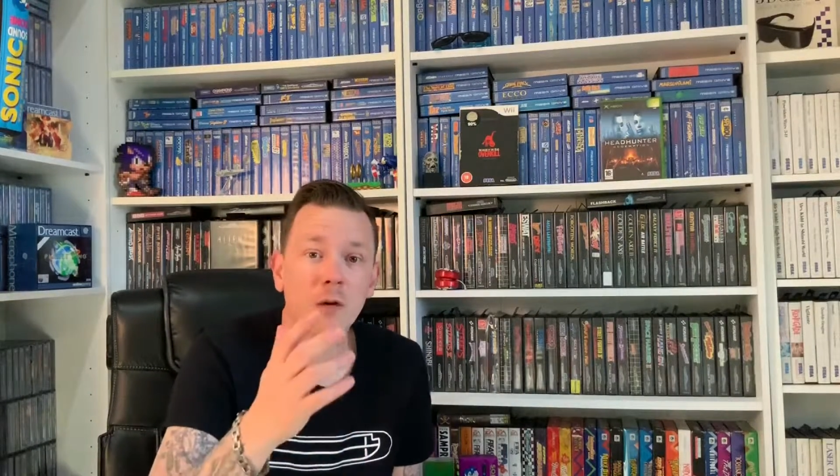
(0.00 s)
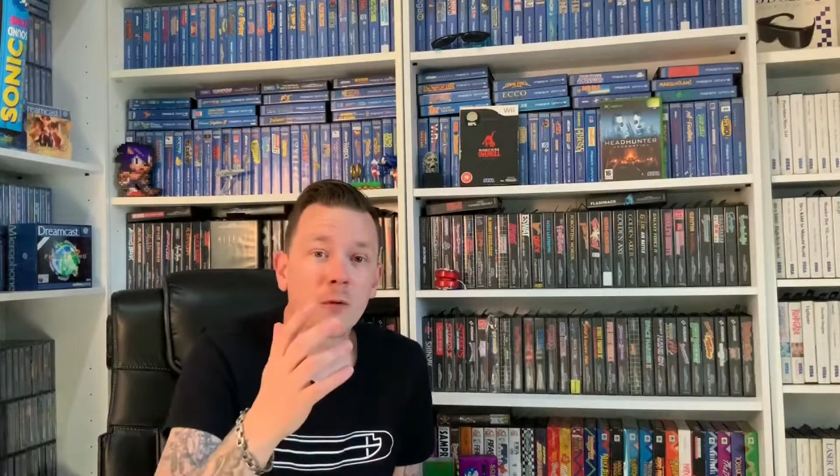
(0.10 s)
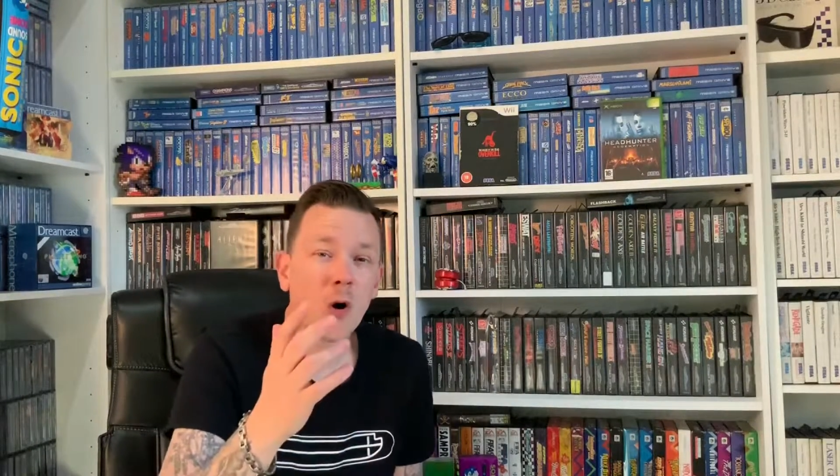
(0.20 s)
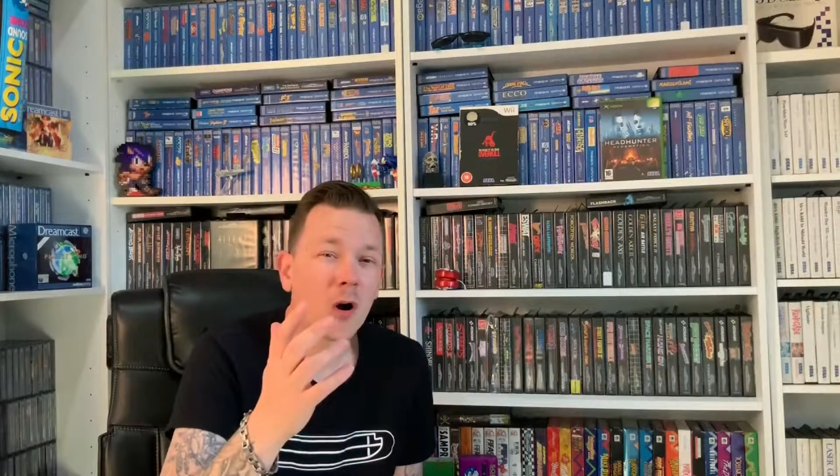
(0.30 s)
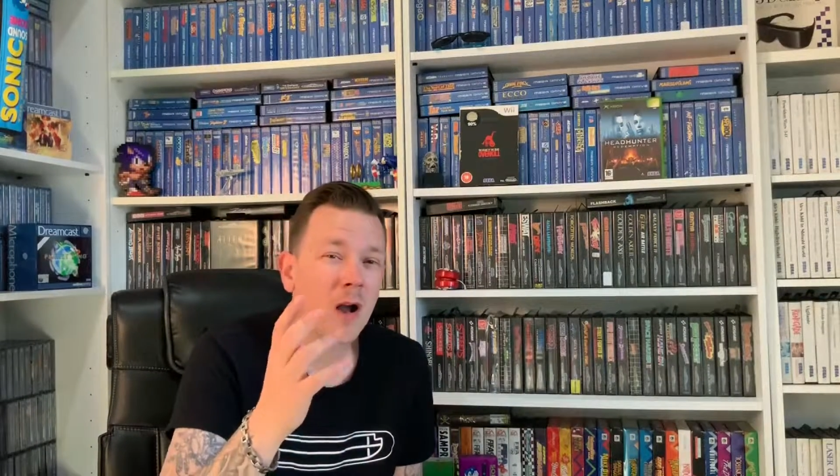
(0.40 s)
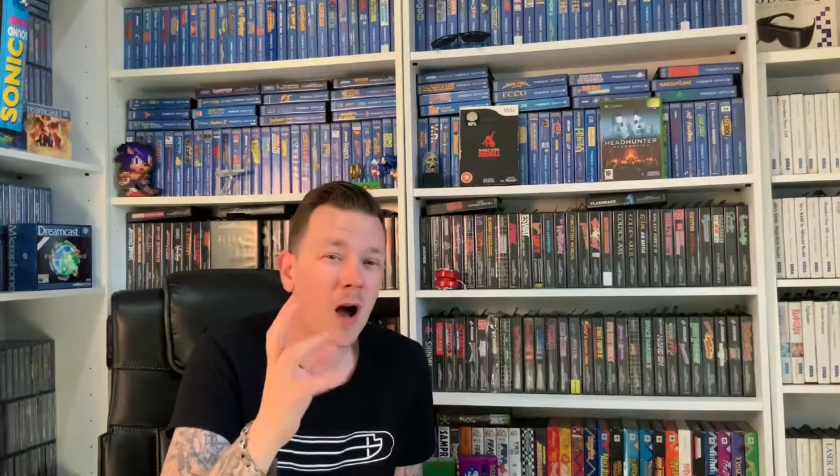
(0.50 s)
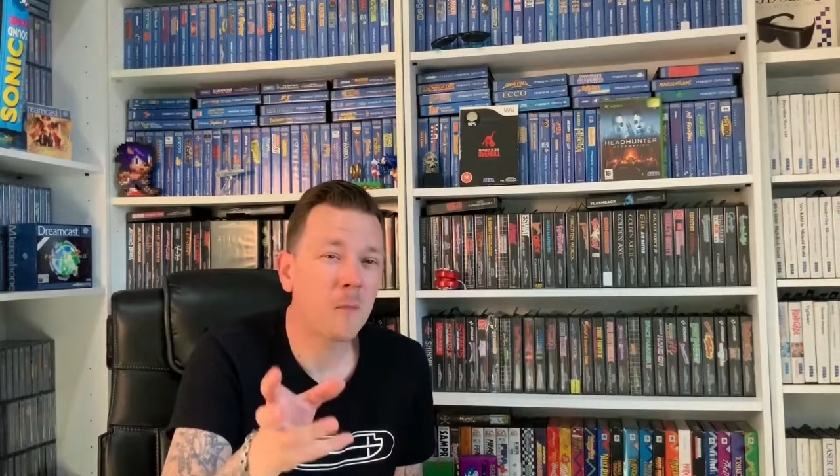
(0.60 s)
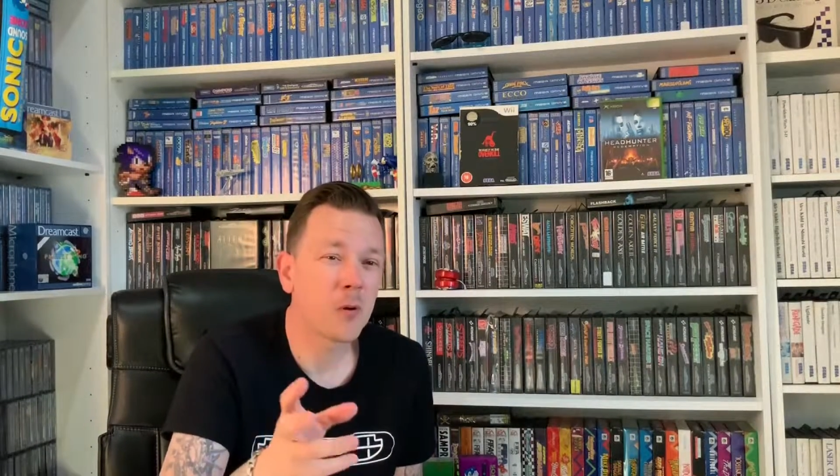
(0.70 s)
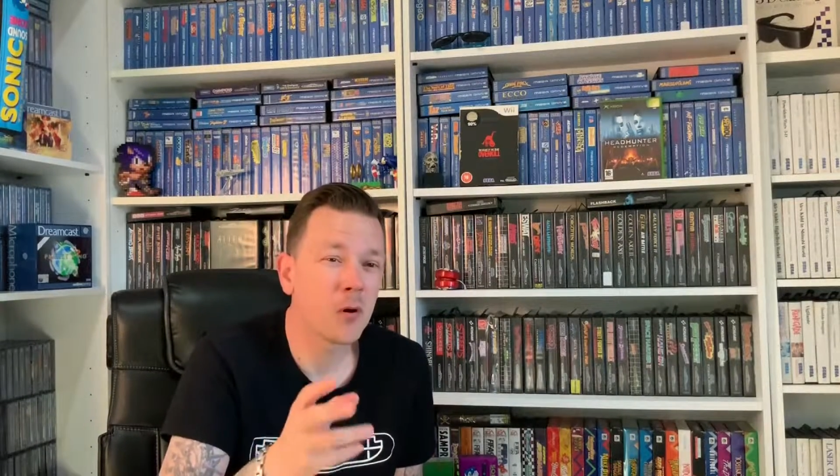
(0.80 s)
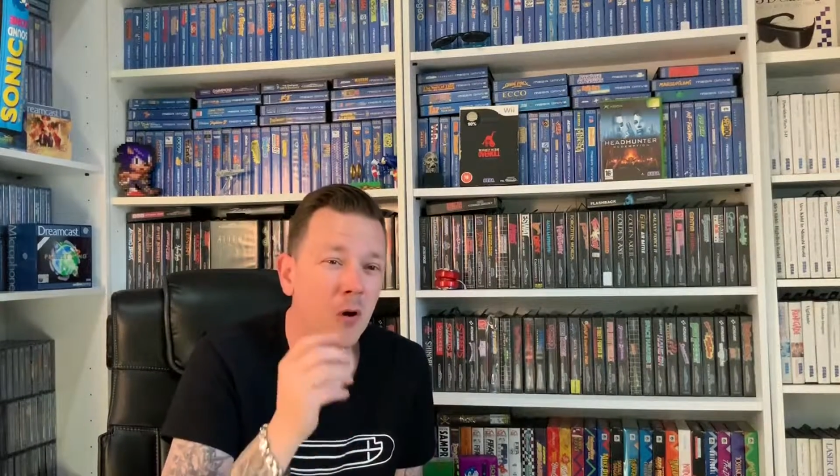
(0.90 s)
I've got a
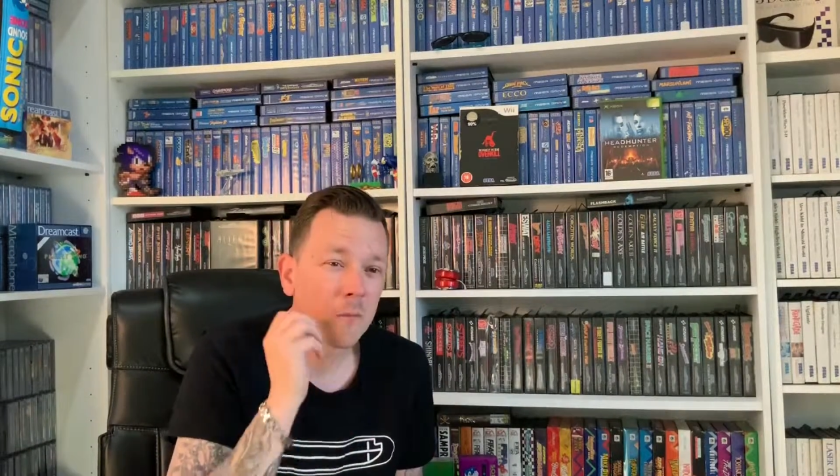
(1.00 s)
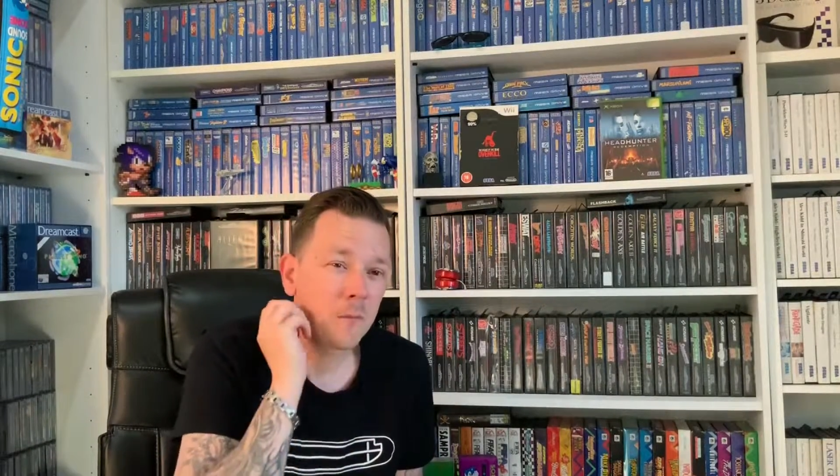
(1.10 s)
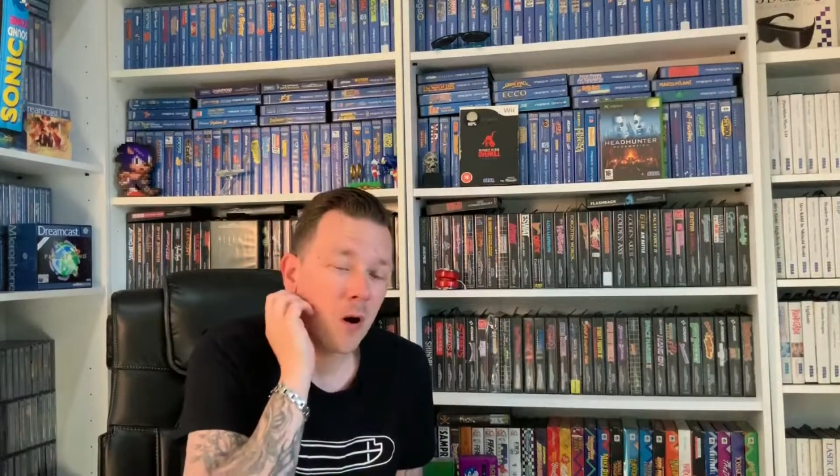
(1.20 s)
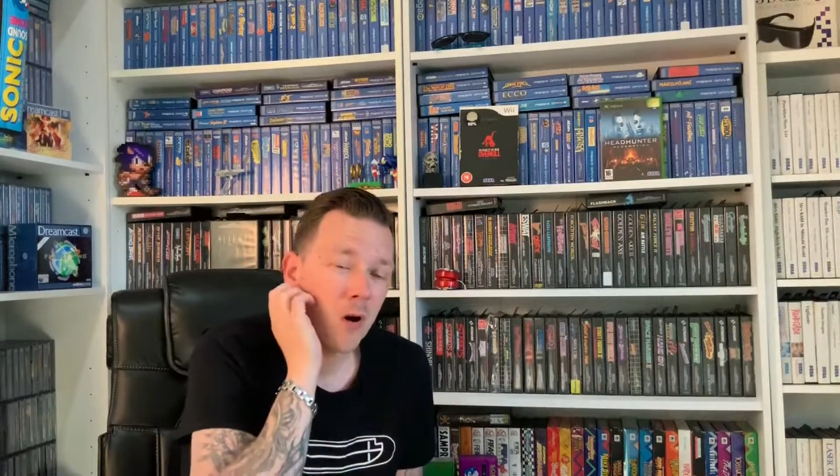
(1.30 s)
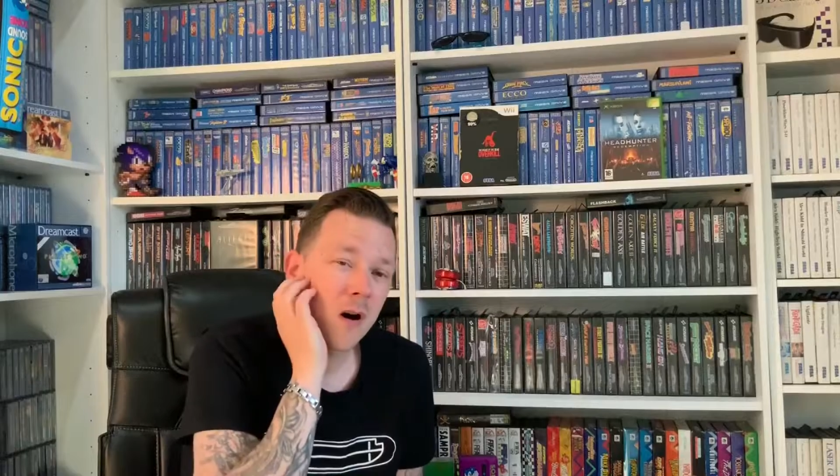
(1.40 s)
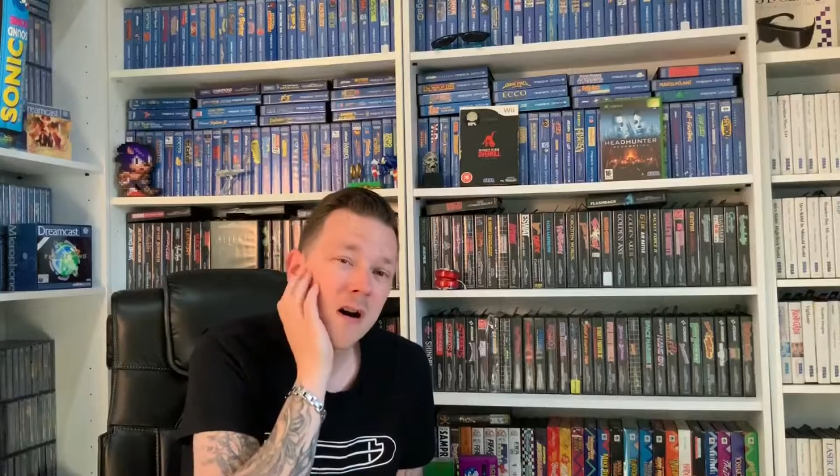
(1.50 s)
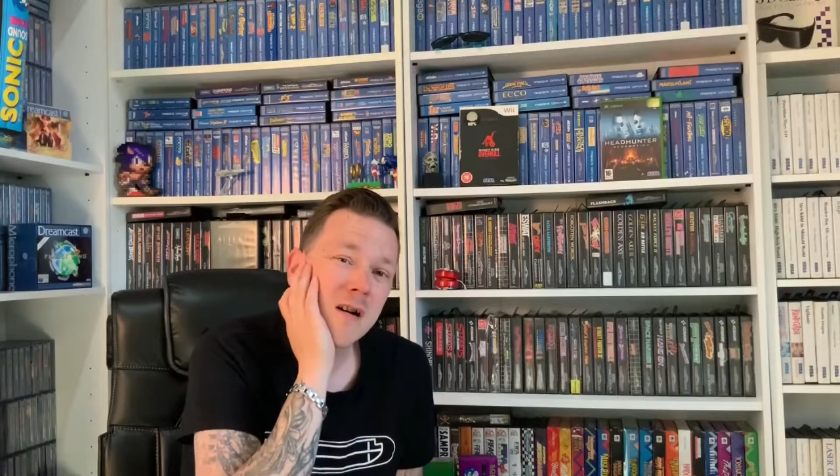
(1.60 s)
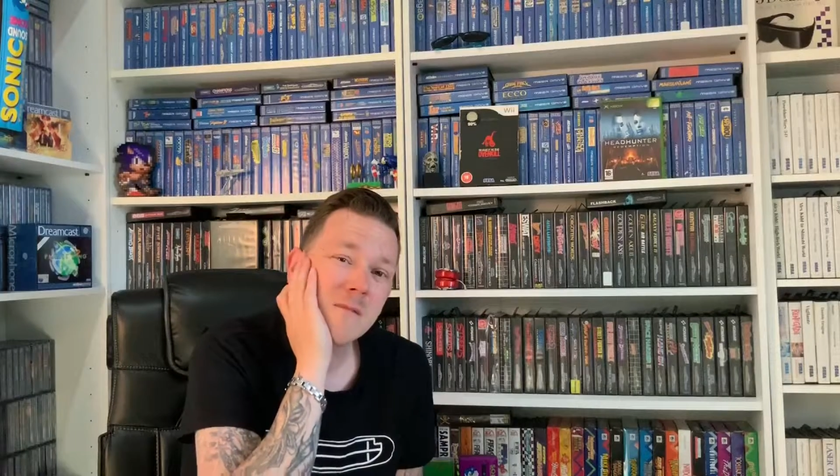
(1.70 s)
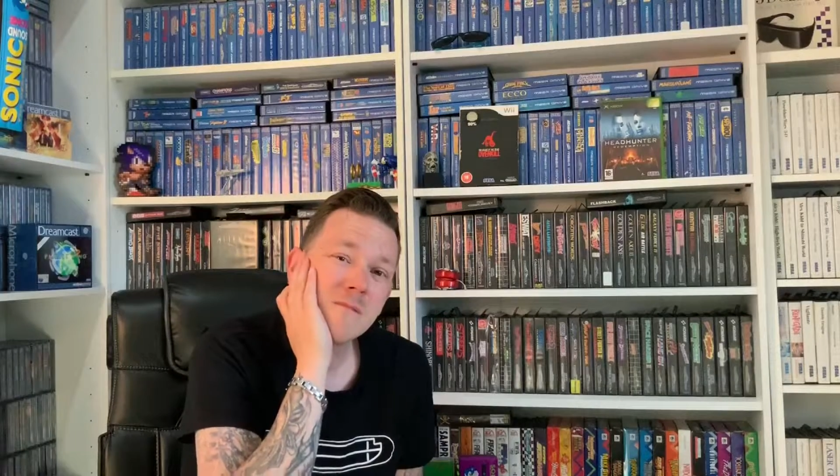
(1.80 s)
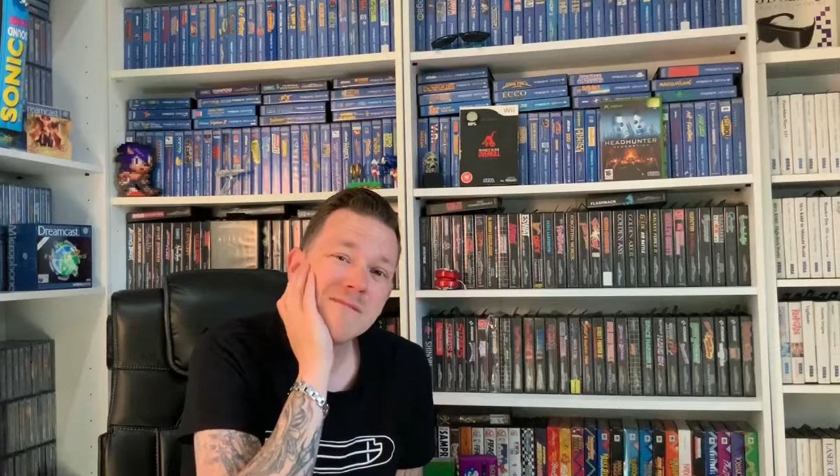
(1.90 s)
couple
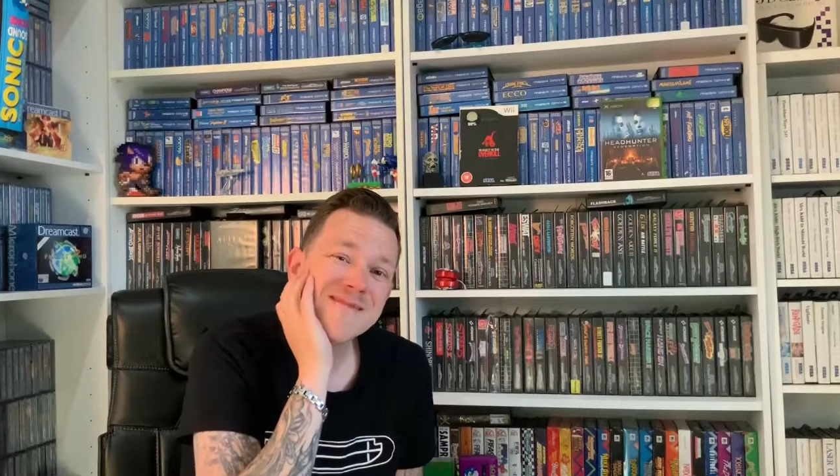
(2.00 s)
of